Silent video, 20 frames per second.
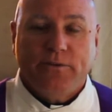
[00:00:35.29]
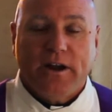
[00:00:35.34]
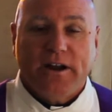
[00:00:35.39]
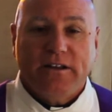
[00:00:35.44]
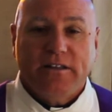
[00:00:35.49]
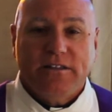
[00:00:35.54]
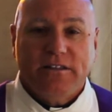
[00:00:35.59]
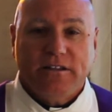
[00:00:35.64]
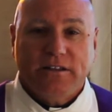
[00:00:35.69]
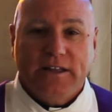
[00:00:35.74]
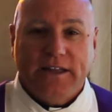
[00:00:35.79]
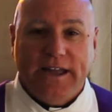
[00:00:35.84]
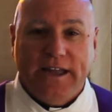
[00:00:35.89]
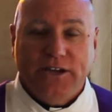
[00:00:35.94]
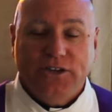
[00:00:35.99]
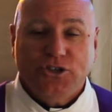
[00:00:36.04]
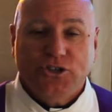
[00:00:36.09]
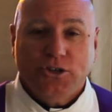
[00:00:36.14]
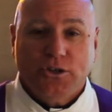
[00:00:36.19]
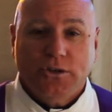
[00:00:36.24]

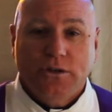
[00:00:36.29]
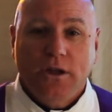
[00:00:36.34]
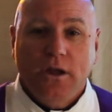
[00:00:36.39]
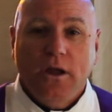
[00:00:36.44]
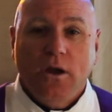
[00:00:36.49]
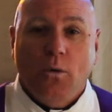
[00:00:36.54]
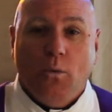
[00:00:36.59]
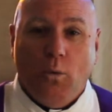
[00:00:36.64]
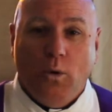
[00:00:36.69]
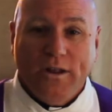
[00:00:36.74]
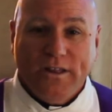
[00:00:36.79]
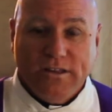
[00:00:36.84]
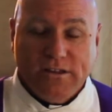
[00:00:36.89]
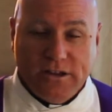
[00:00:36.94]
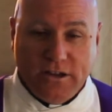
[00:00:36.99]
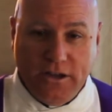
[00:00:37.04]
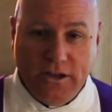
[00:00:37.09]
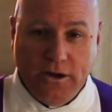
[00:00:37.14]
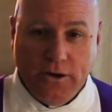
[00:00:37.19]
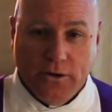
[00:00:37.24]
Reconciliation
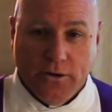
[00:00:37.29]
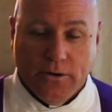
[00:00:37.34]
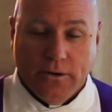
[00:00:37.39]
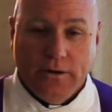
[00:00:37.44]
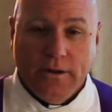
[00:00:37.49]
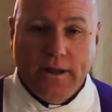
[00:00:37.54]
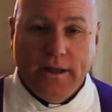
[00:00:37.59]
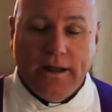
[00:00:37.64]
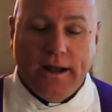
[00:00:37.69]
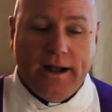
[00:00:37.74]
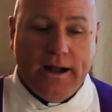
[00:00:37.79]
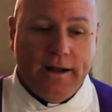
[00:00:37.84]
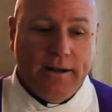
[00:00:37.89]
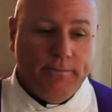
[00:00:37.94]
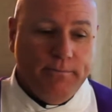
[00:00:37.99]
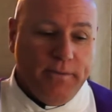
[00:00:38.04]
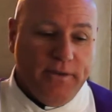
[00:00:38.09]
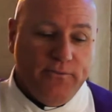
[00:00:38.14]
once a year um,